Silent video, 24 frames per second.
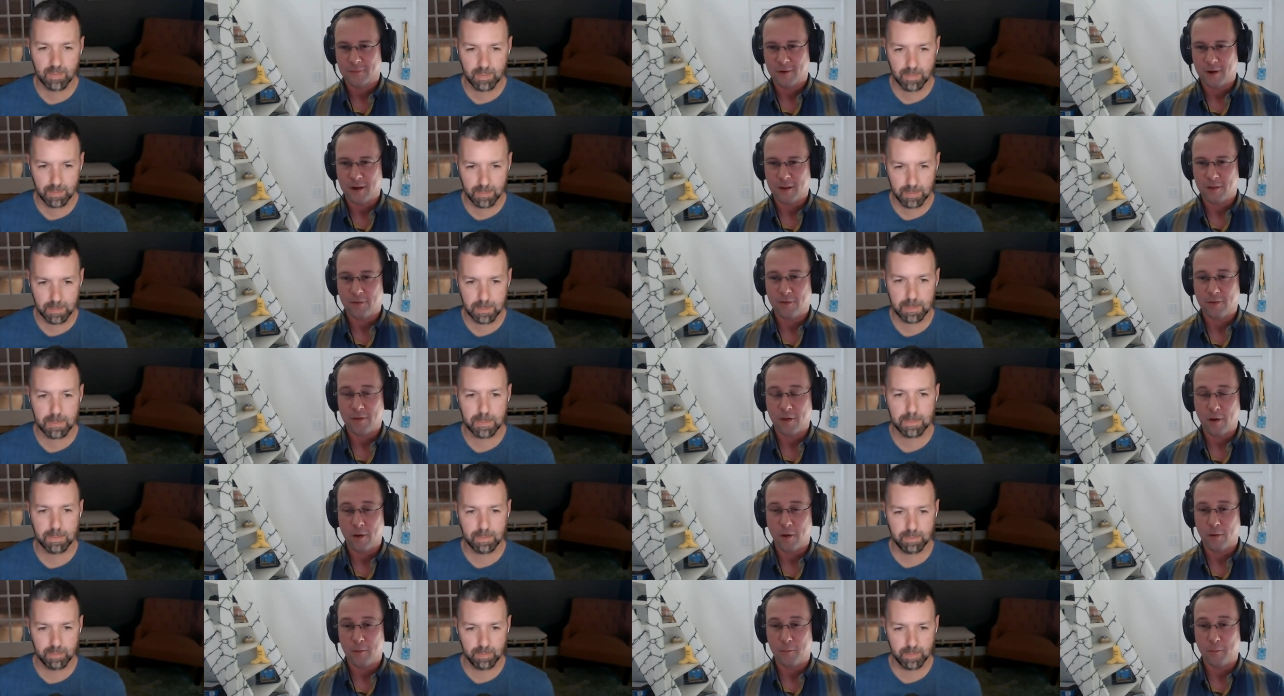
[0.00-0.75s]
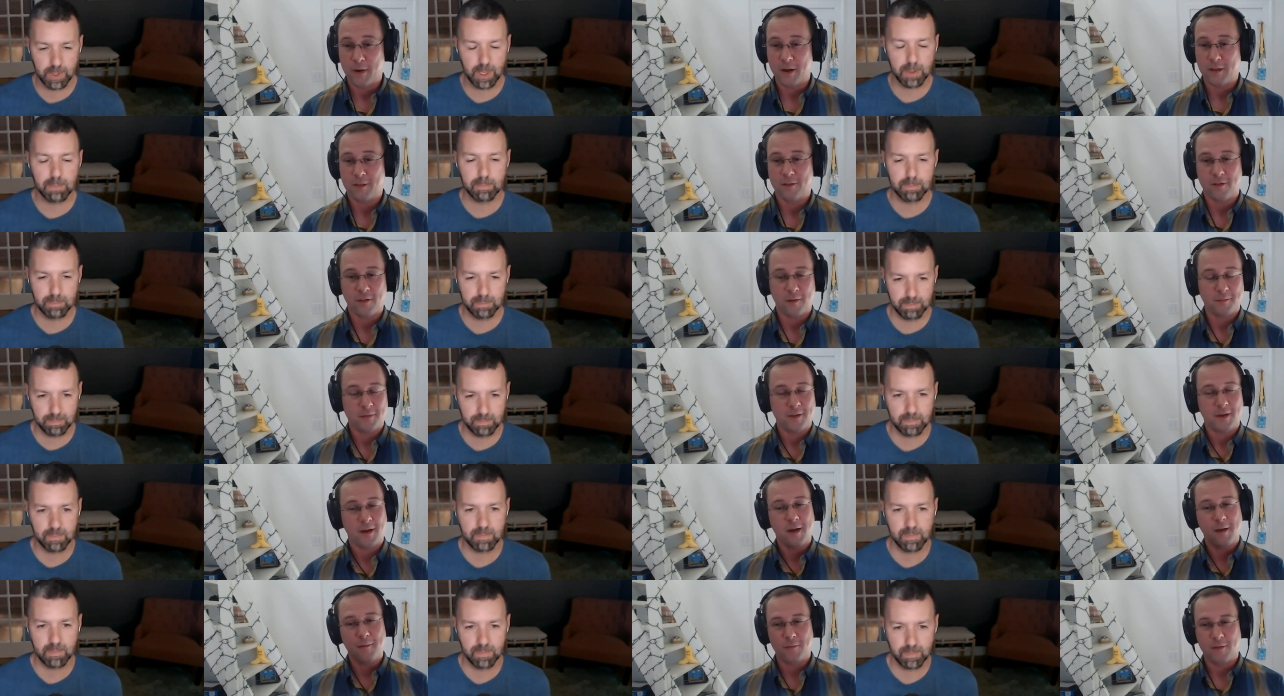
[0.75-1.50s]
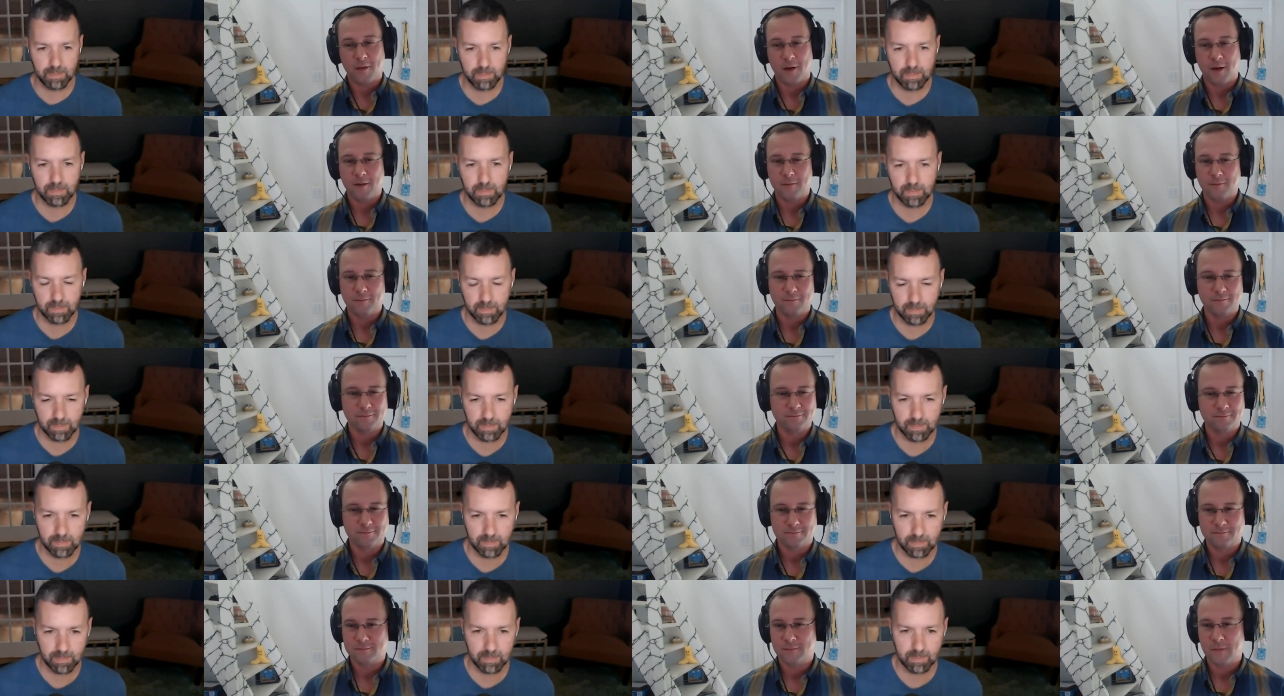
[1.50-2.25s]
Speaker 1: right? So, but sometimes
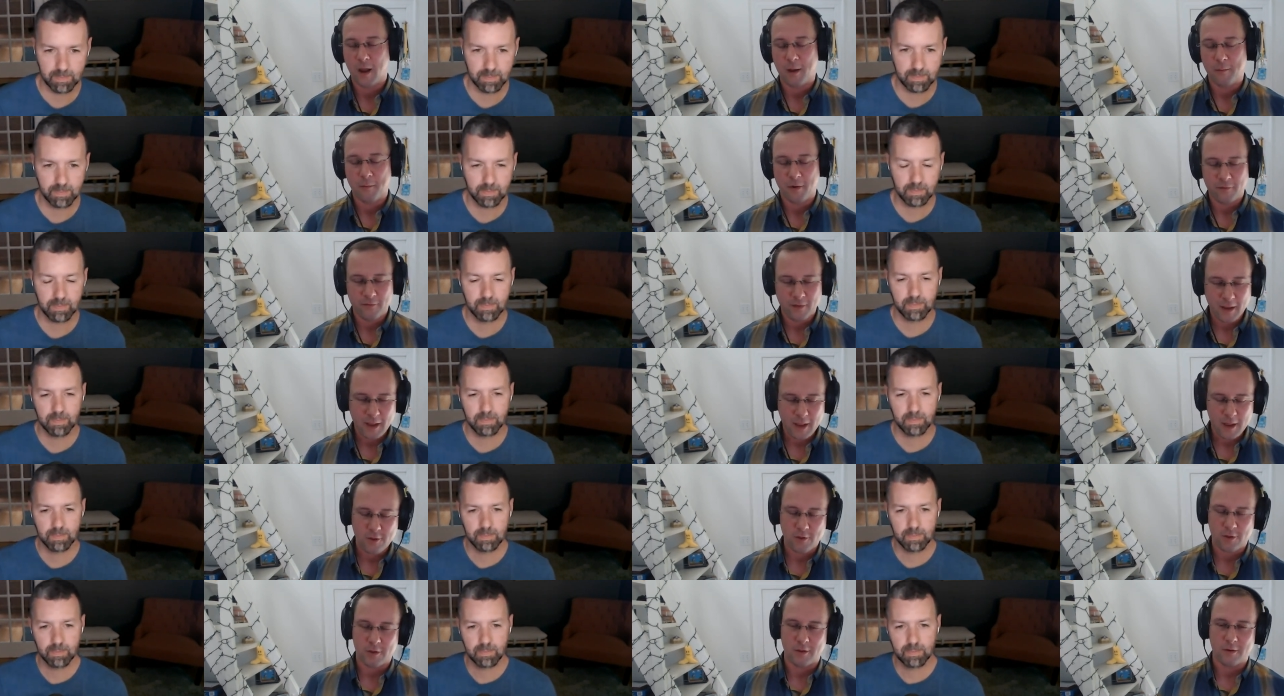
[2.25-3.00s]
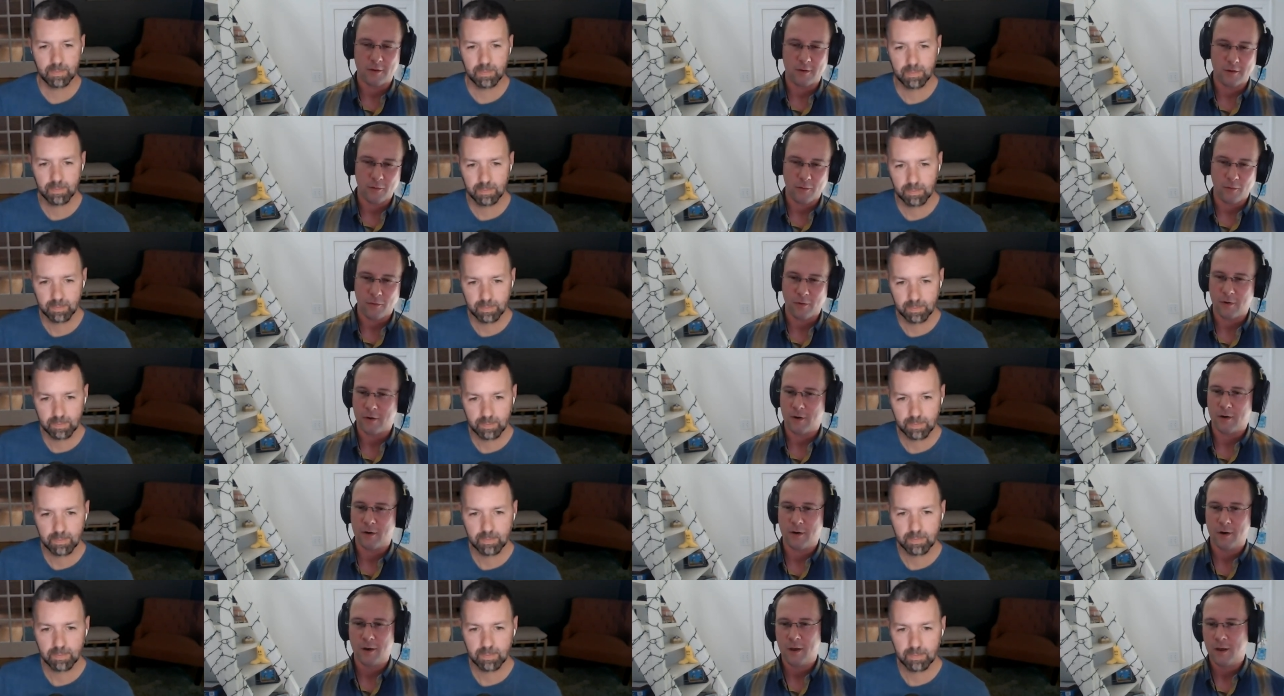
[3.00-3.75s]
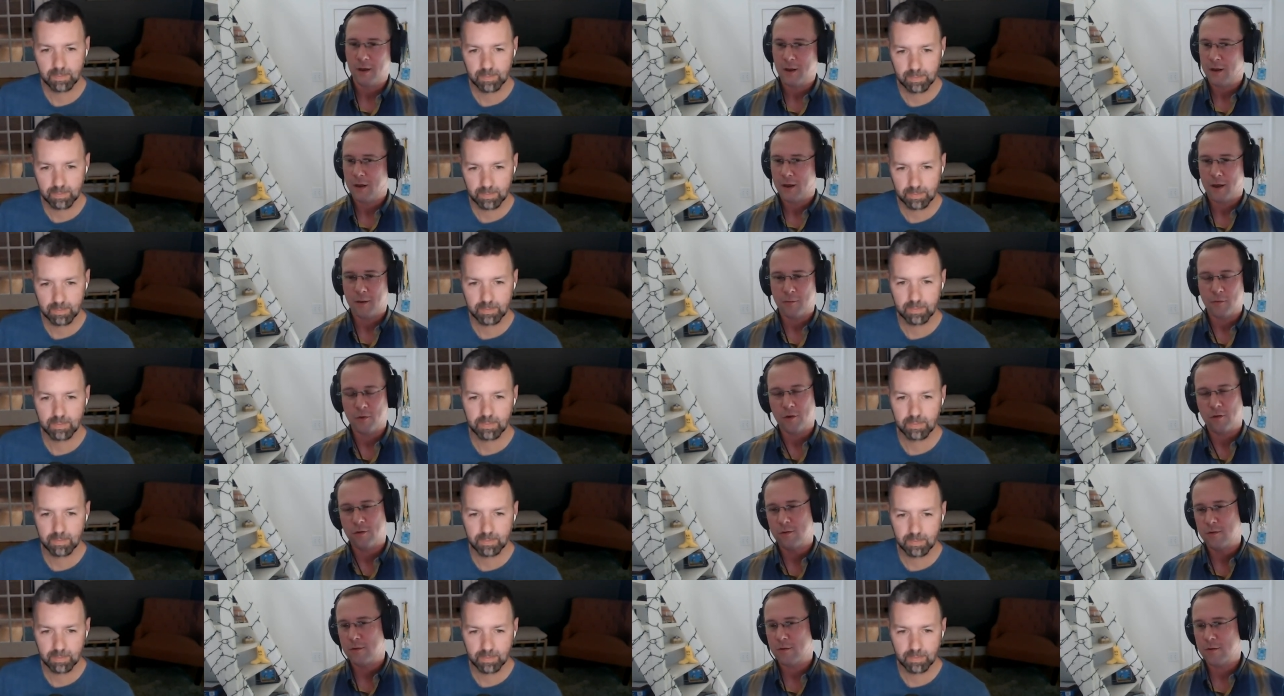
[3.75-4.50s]
I'm I'm on vacation or I'm
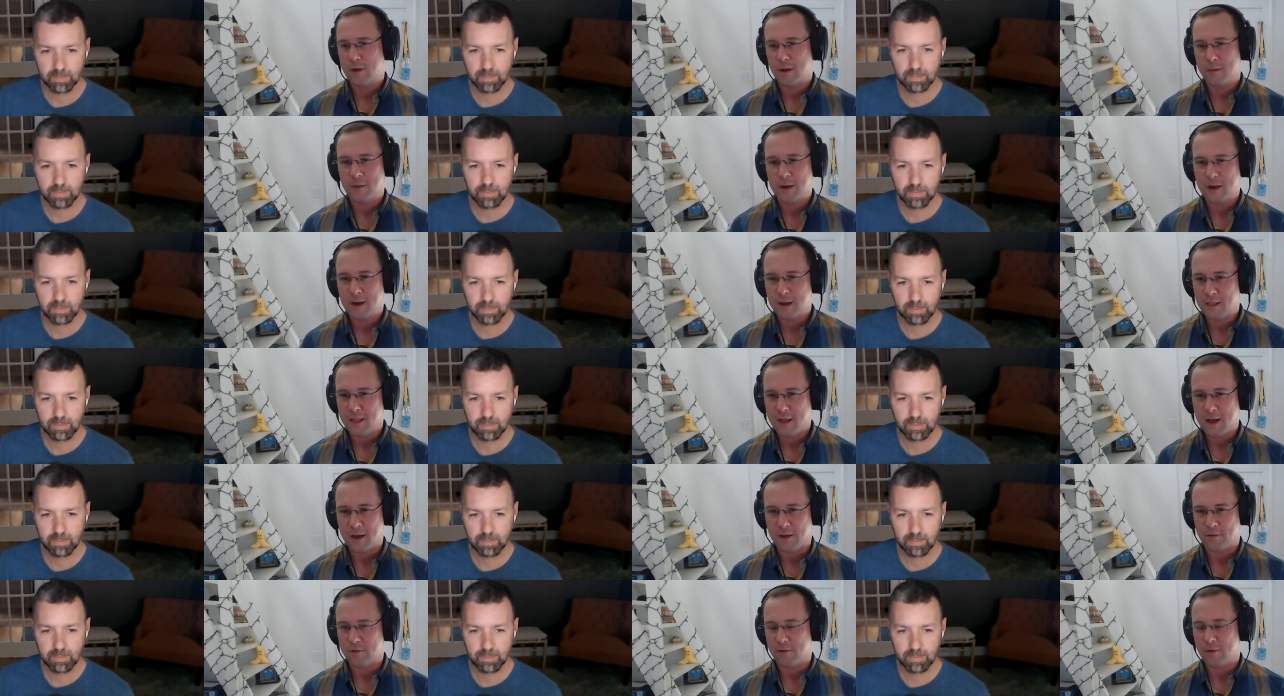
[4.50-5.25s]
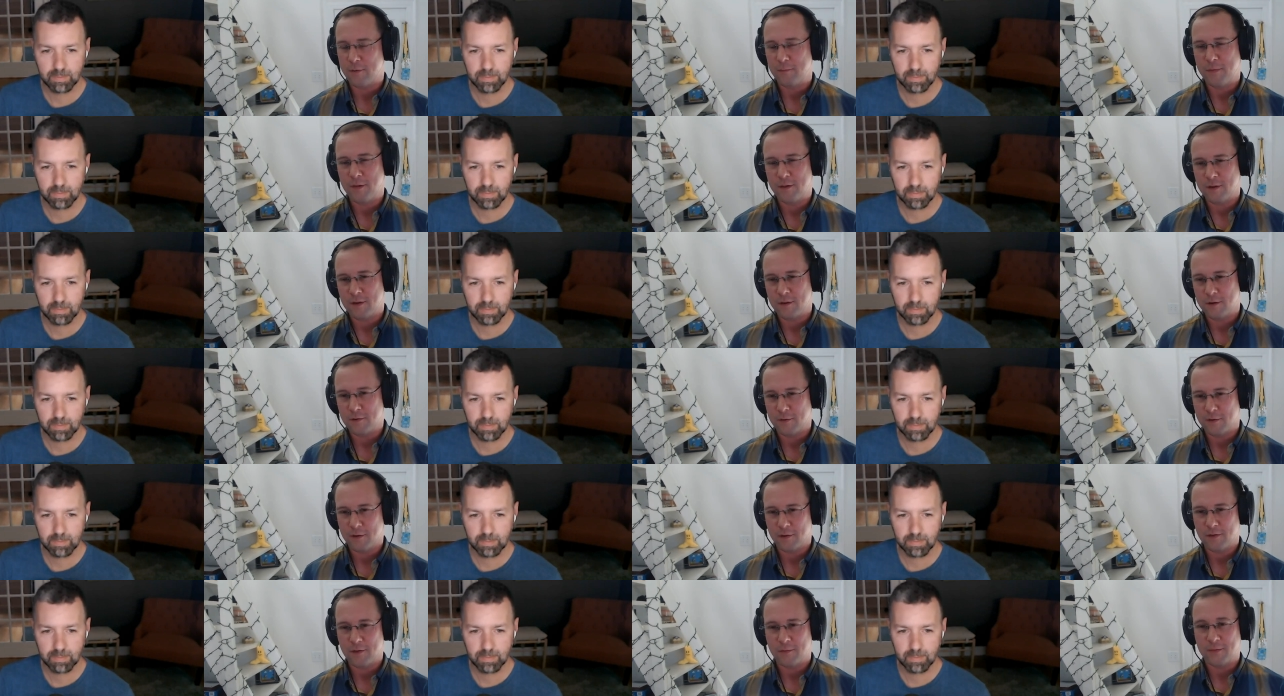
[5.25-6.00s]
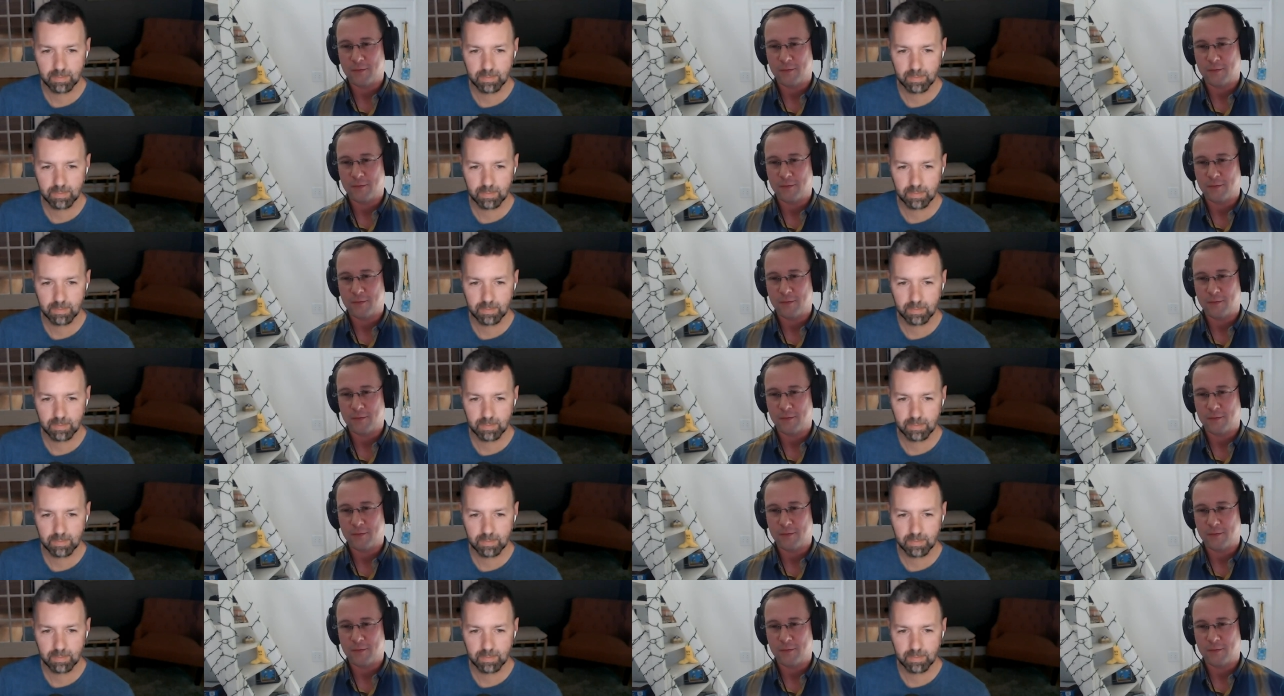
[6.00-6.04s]
just I'm in a class or I'm busy doing